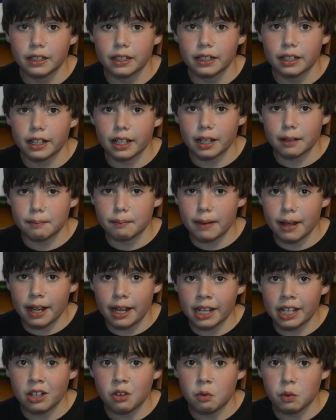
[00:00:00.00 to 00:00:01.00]

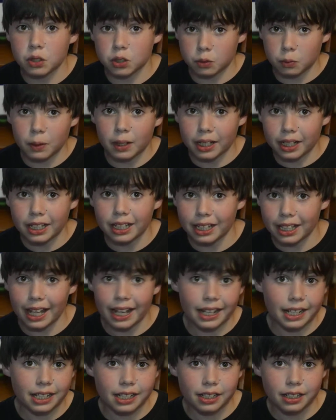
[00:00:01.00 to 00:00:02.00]
May was really
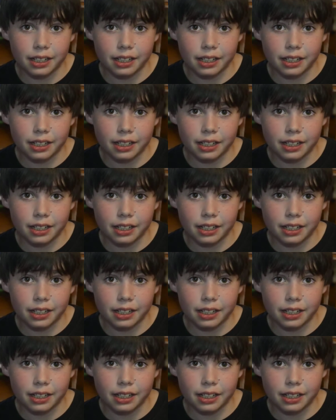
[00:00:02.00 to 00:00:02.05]
like